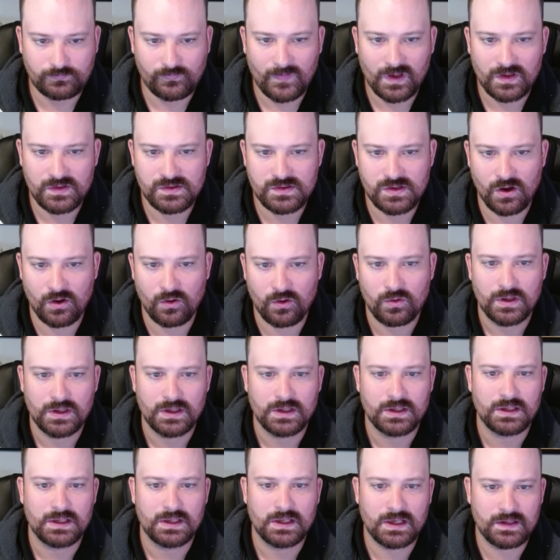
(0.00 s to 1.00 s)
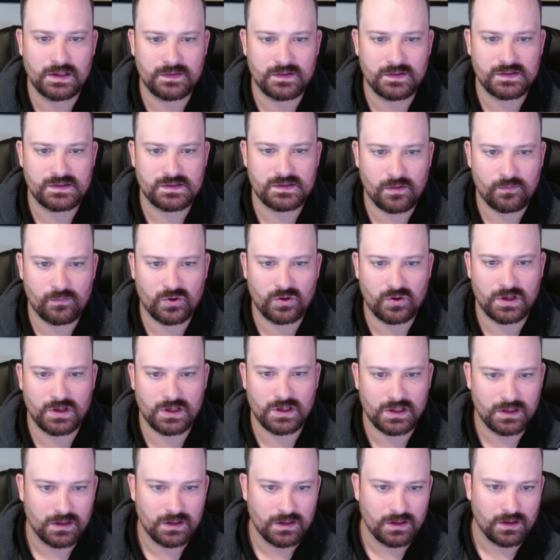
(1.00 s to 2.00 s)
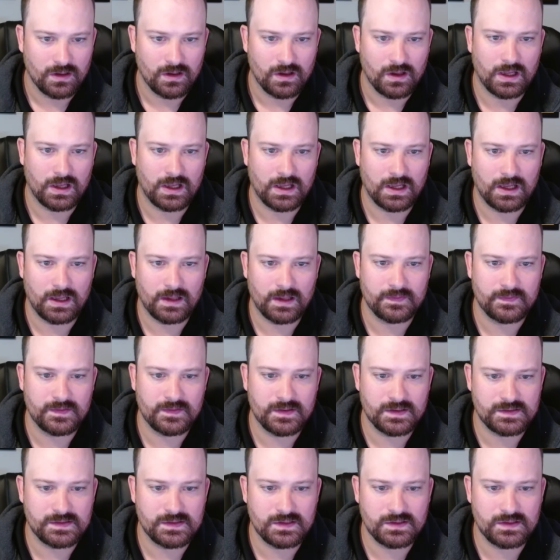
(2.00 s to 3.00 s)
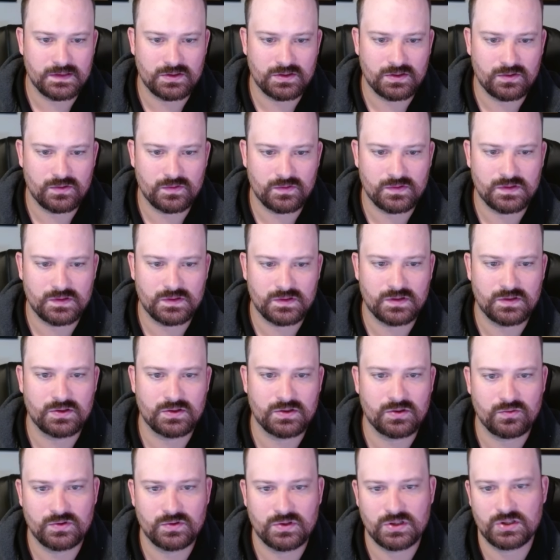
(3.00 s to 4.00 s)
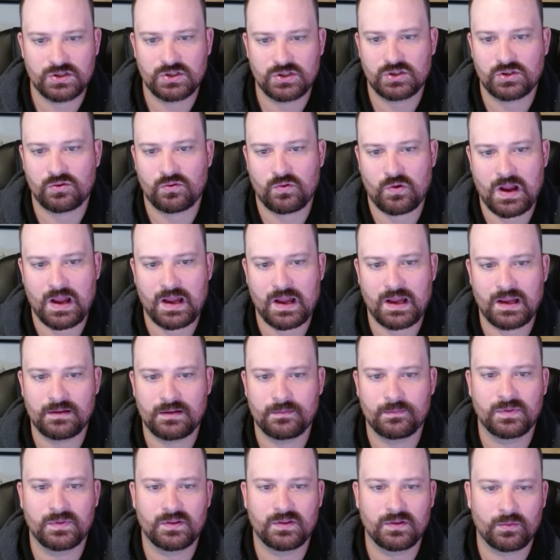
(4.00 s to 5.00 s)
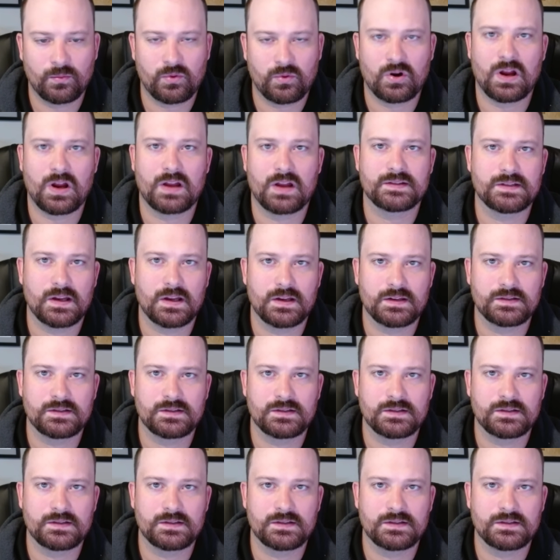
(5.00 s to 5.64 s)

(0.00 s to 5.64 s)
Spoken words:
So in the summary, this is used to describe the process.